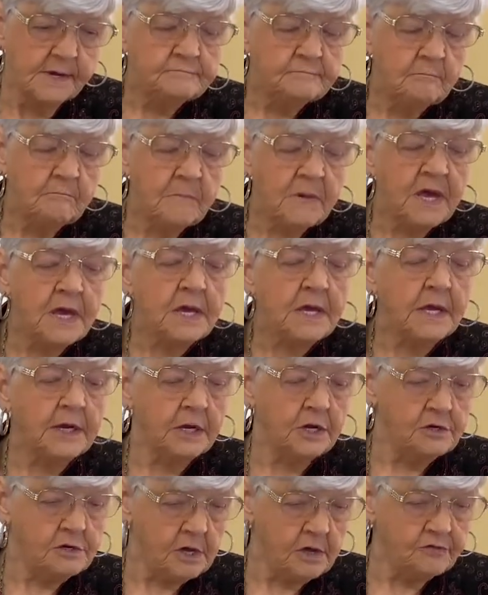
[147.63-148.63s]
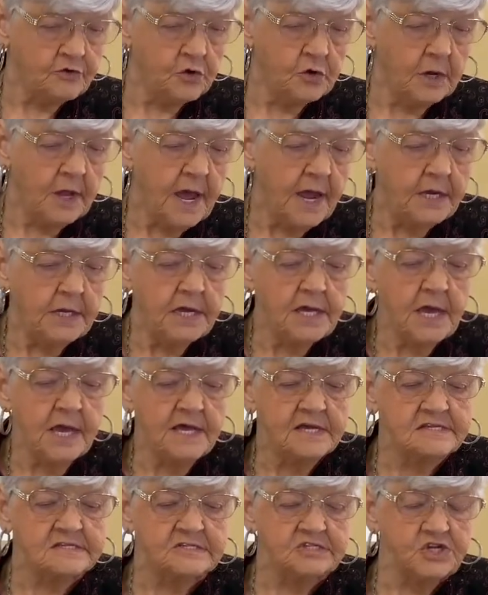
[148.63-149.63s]
Me and another lady
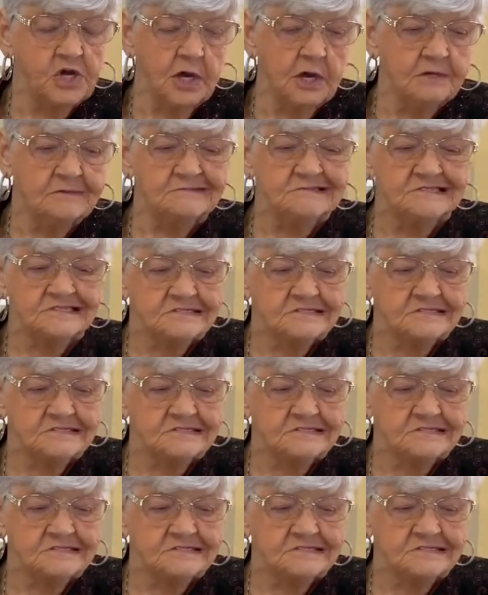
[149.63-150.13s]
has done